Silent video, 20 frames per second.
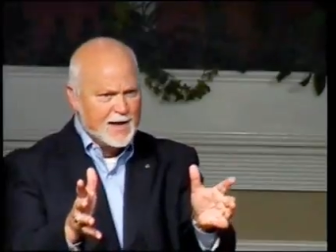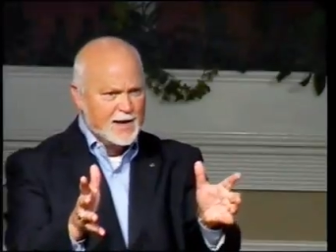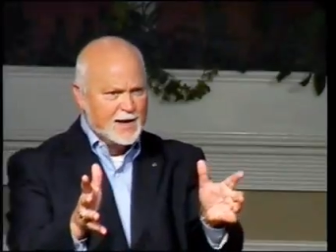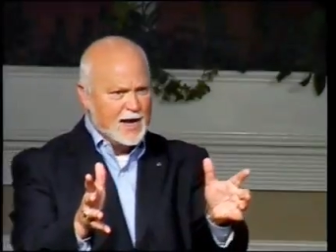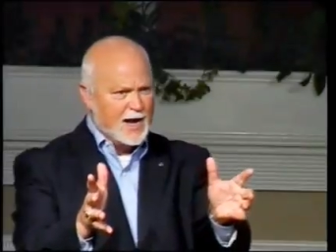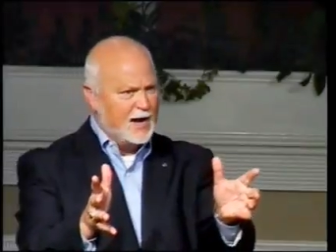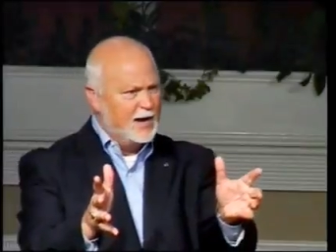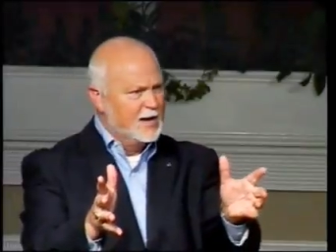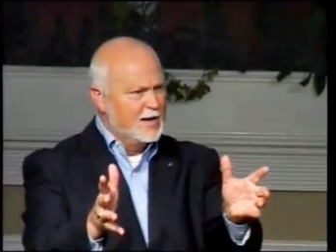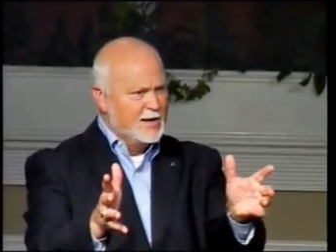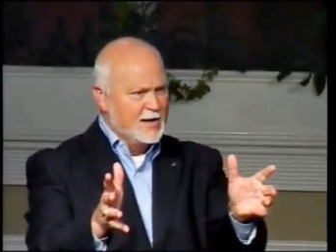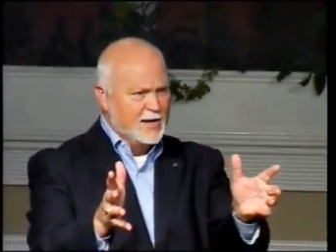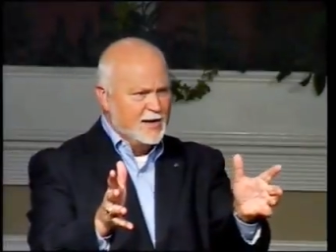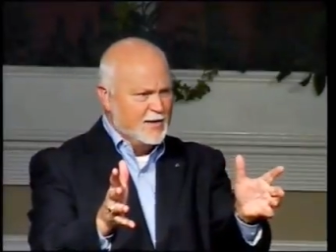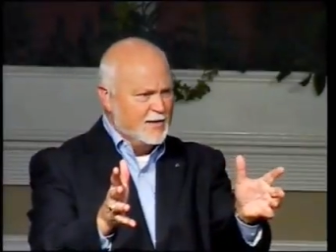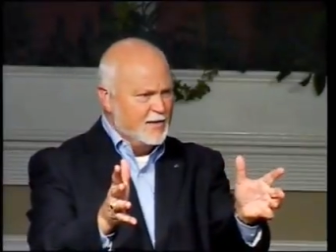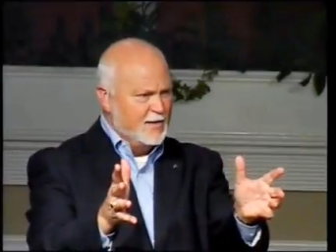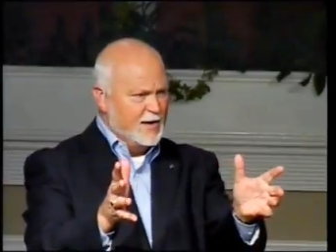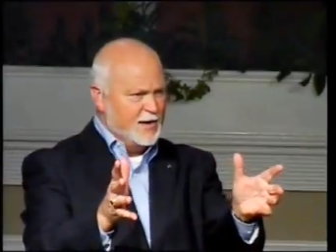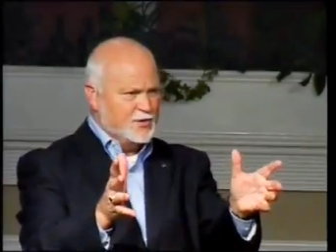Now,
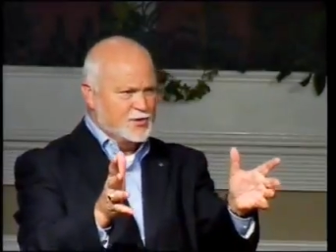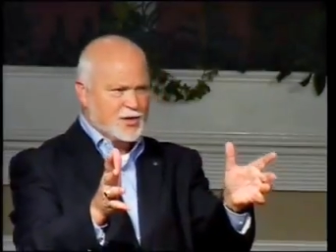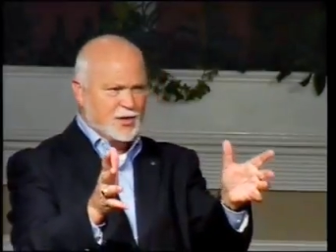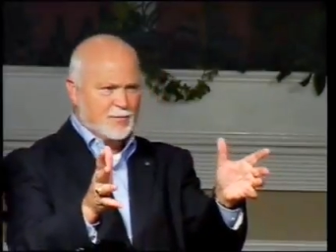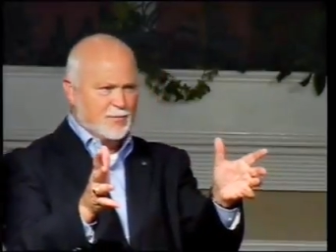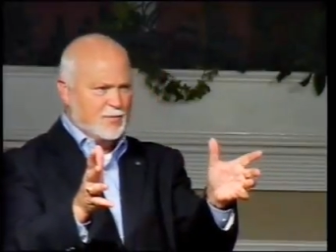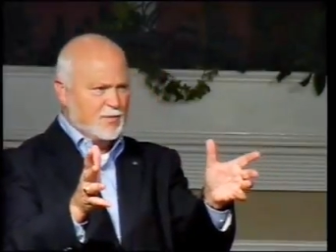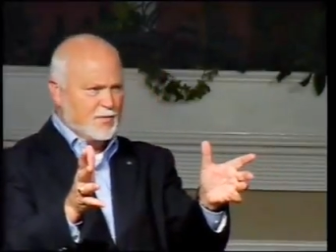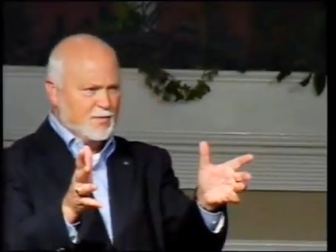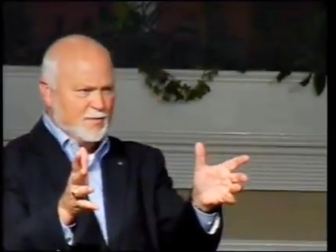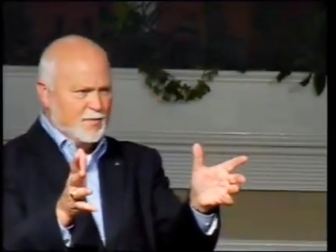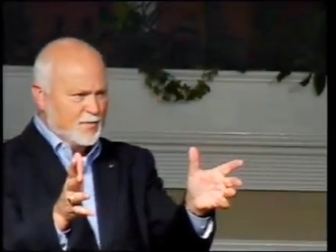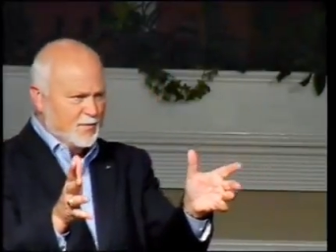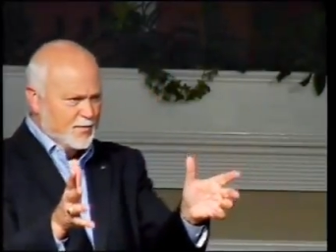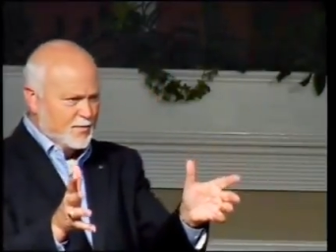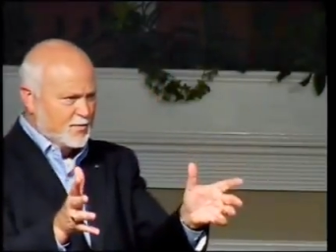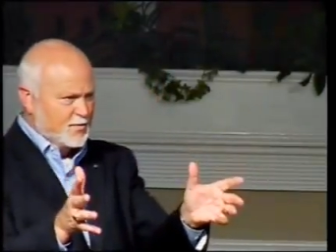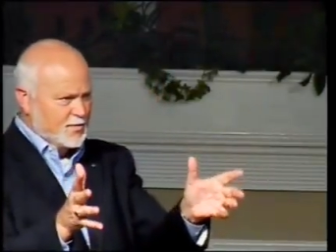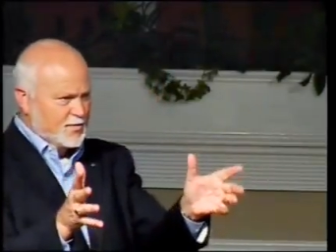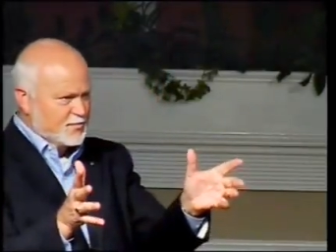there's some
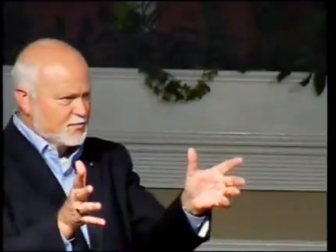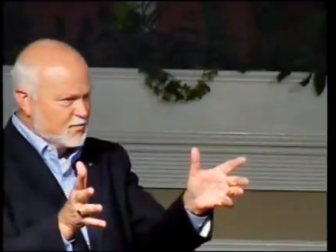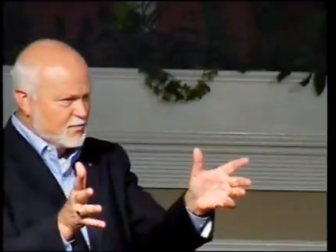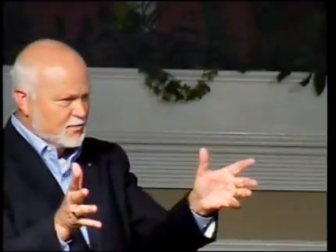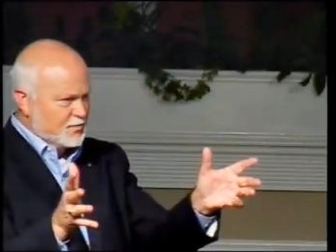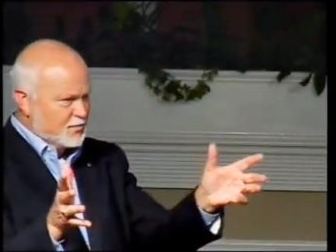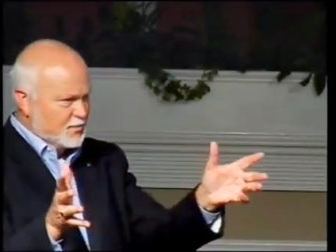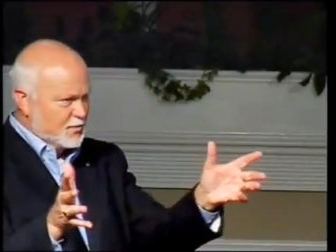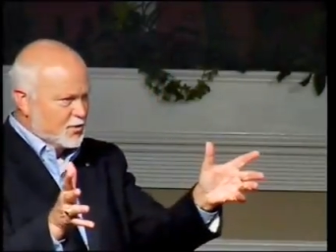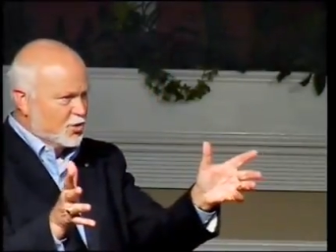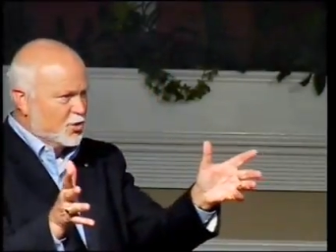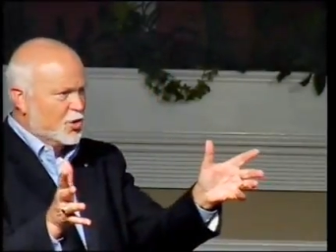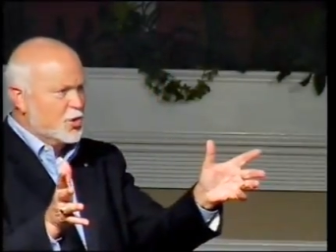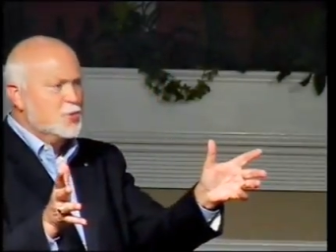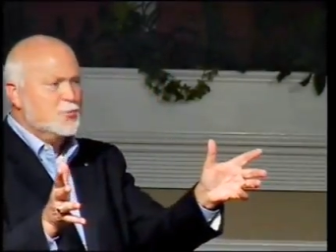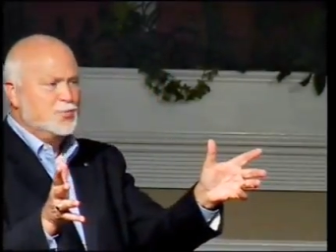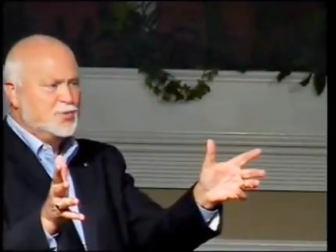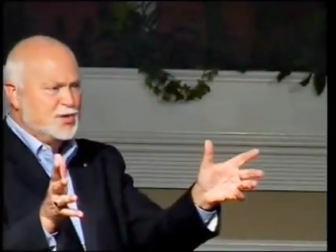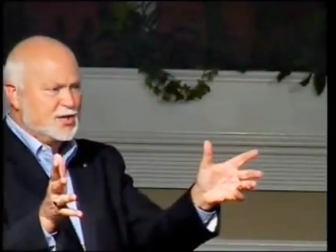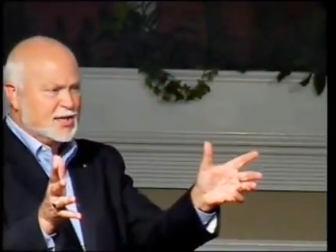
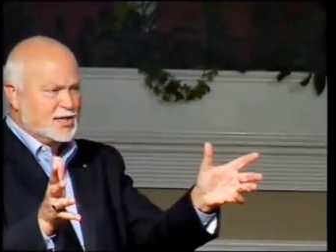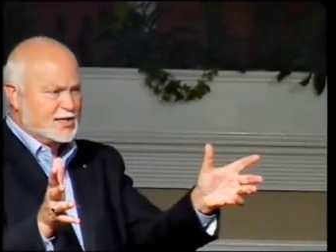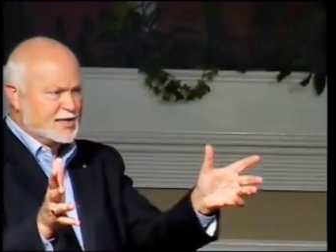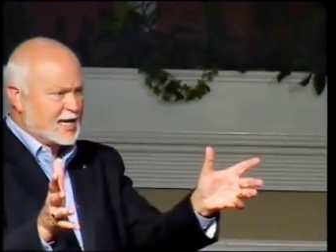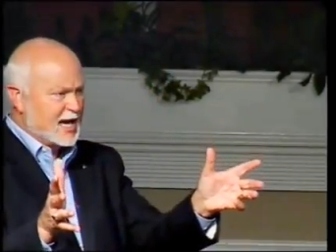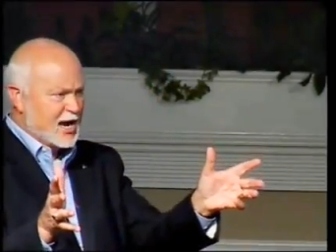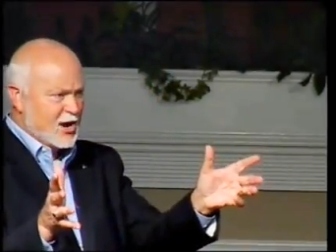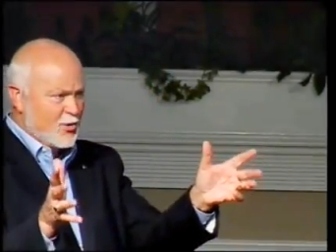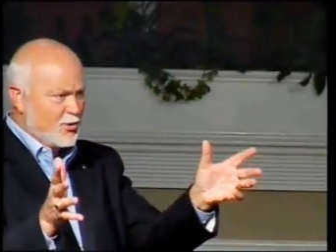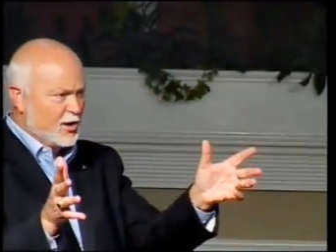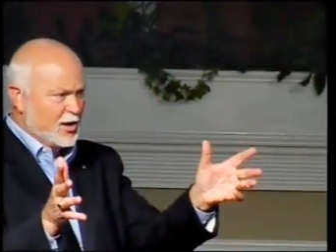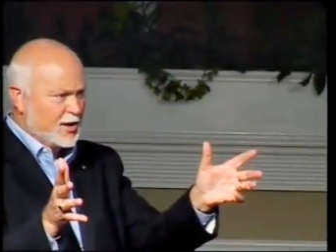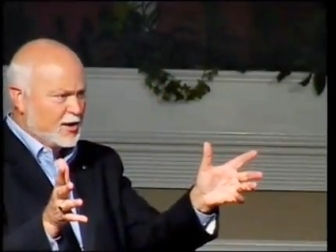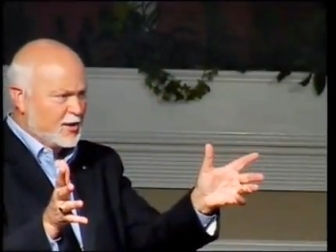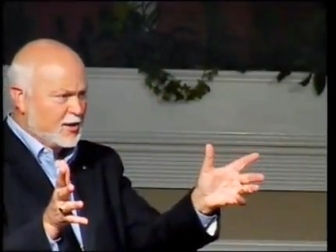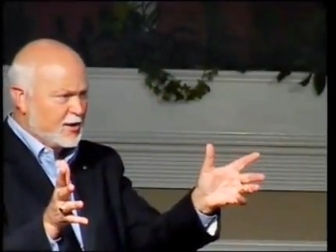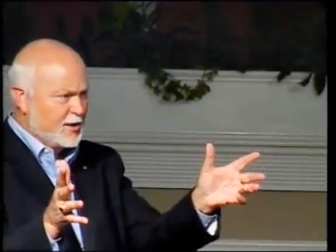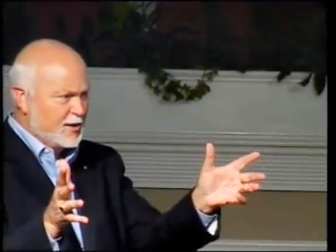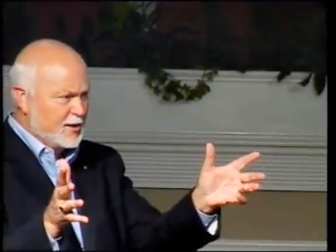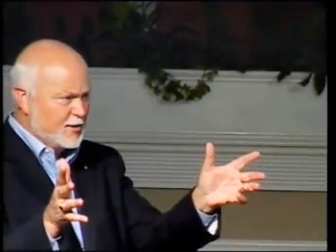groups that say only
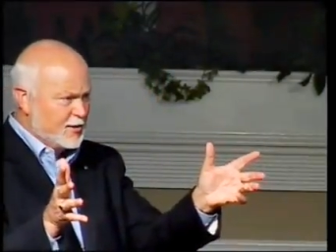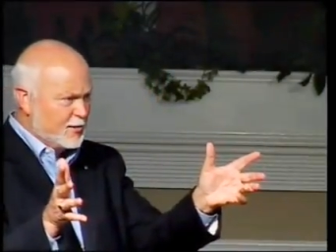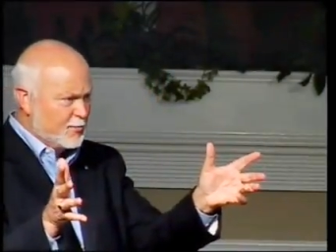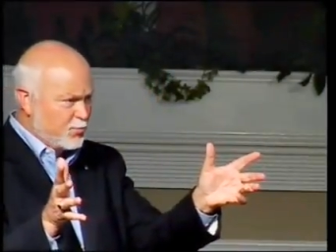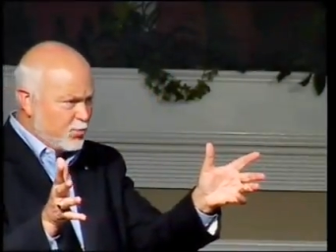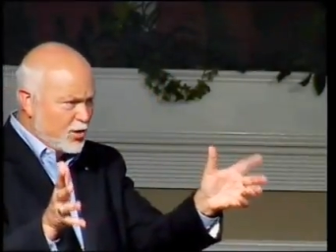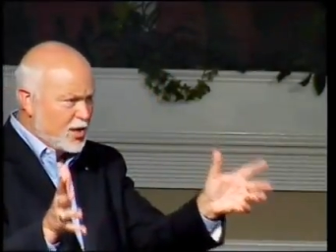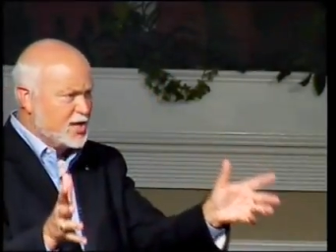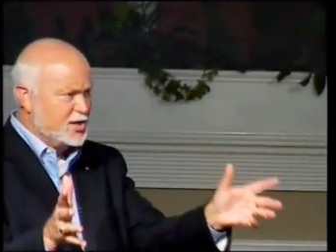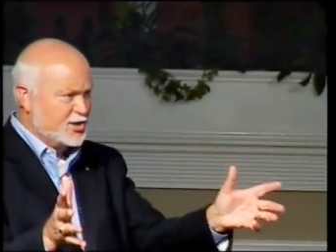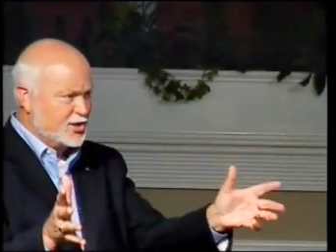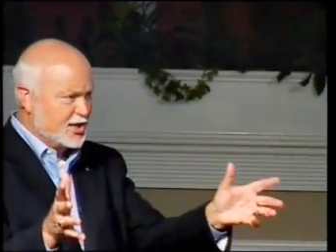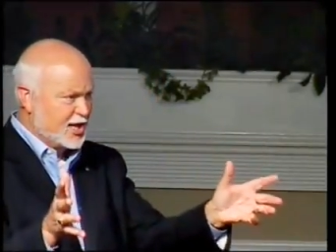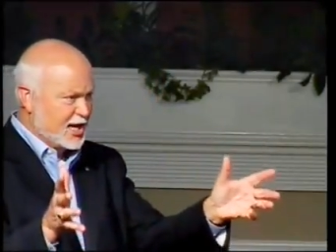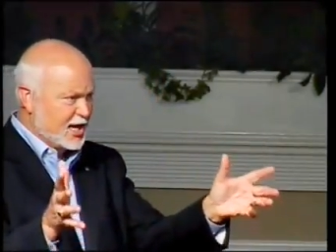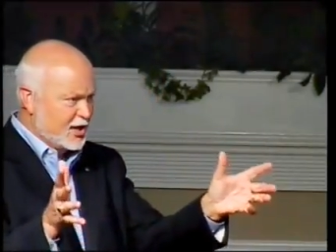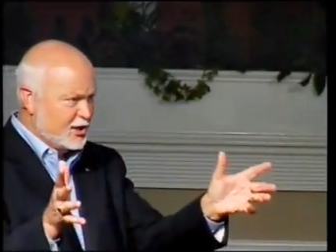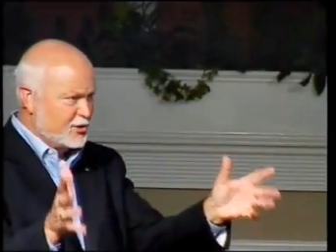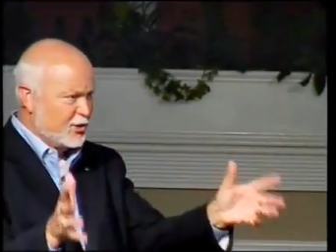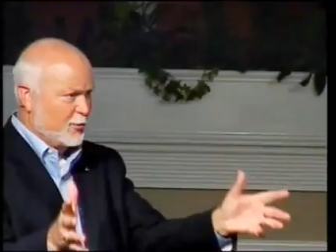the, the priest can
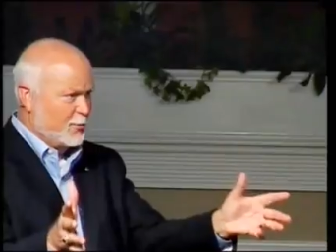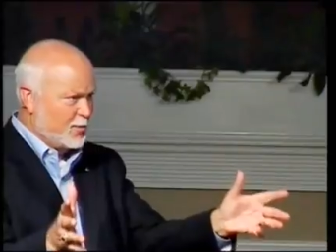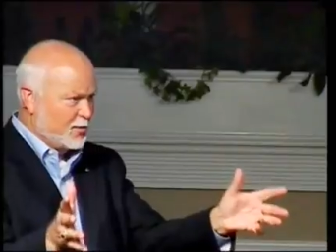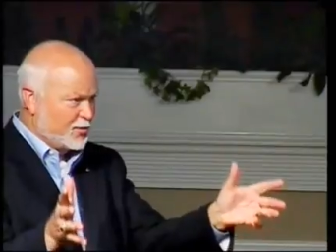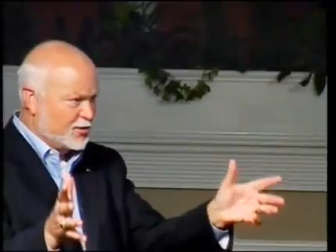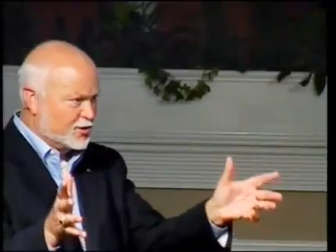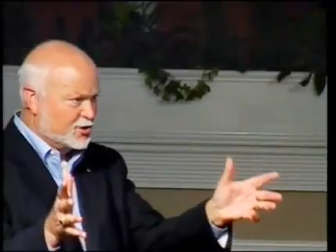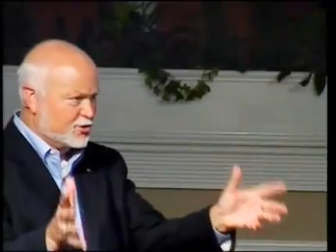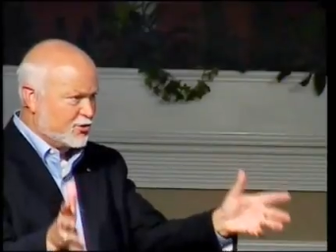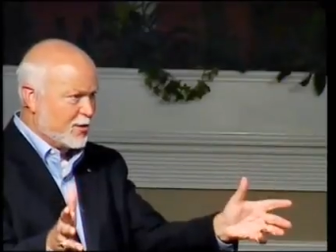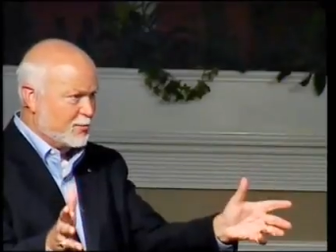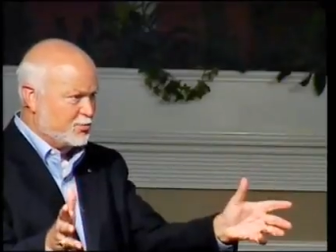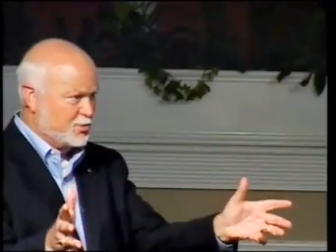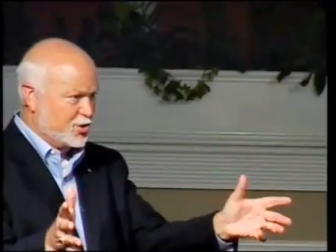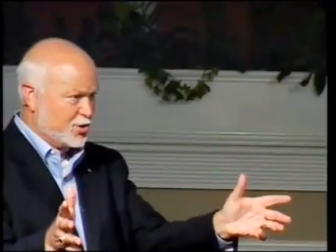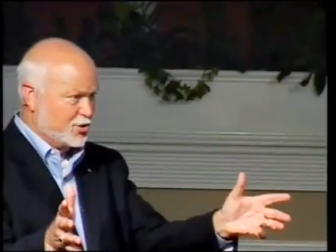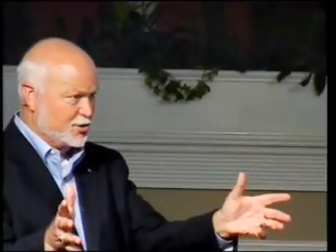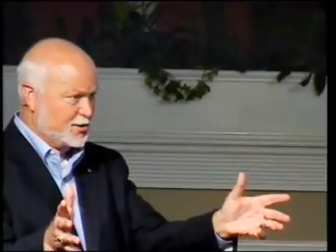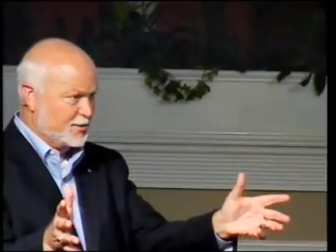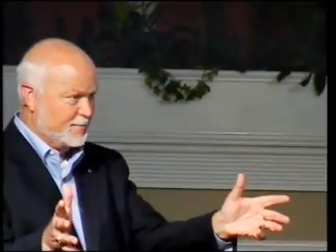interpret the
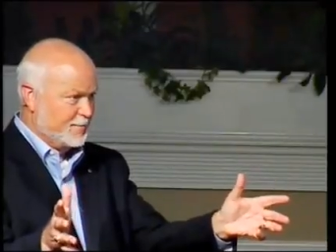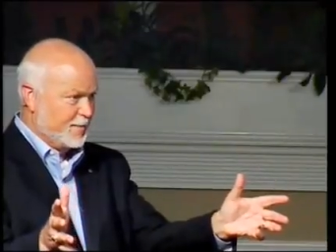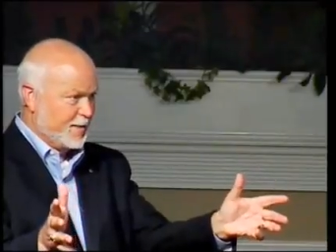scriptures.